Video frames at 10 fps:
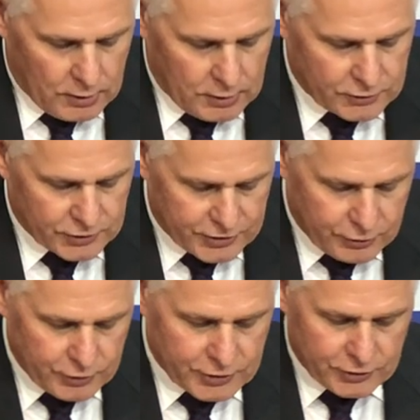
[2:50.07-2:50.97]
It's a
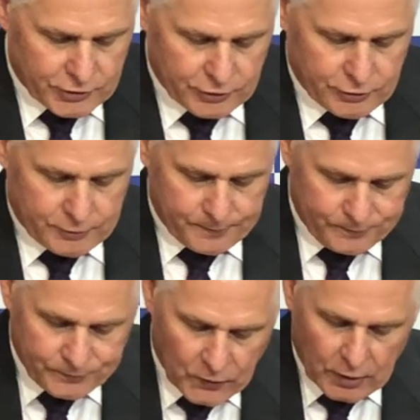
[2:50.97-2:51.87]
serious concern.
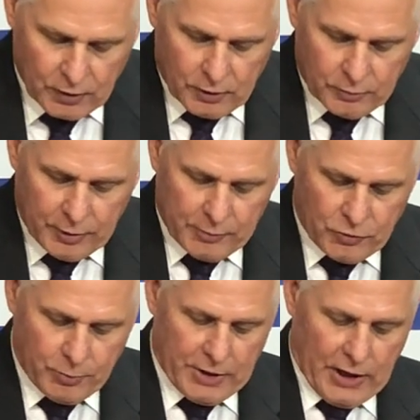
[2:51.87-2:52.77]

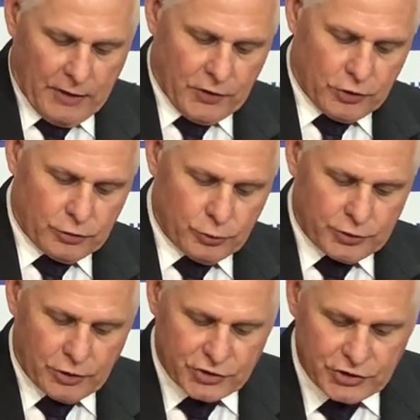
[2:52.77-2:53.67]
The behaviour could
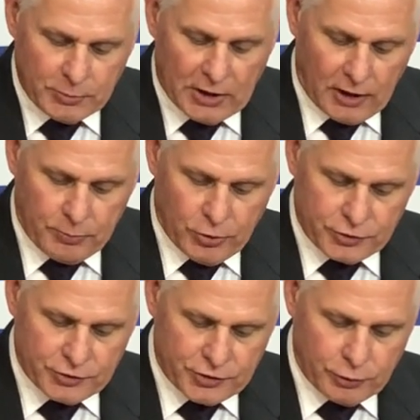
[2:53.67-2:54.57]
also stimulate
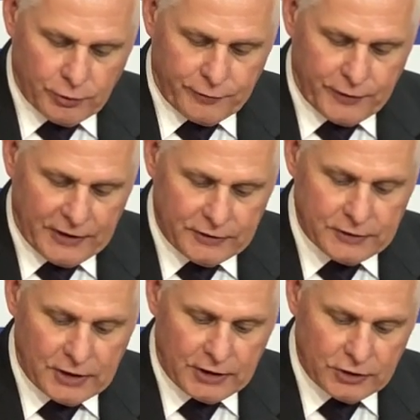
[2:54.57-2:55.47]
persons to
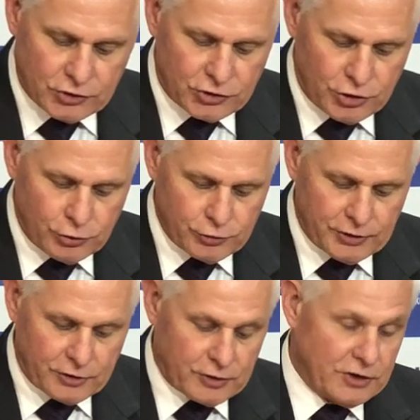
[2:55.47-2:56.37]
offend against
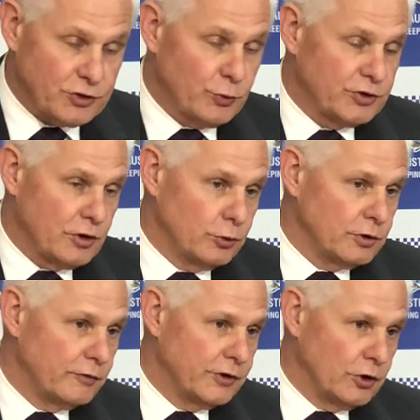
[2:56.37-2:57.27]
children as a result
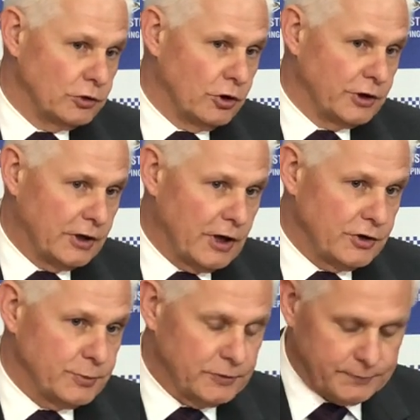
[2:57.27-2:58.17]
of the online
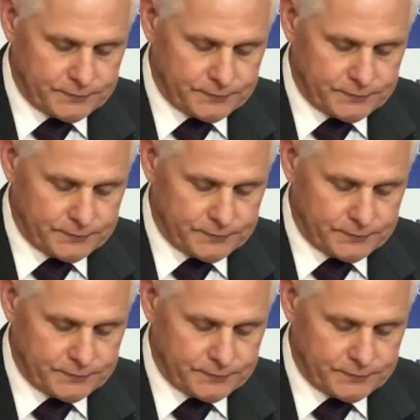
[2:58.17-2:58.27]
engagement.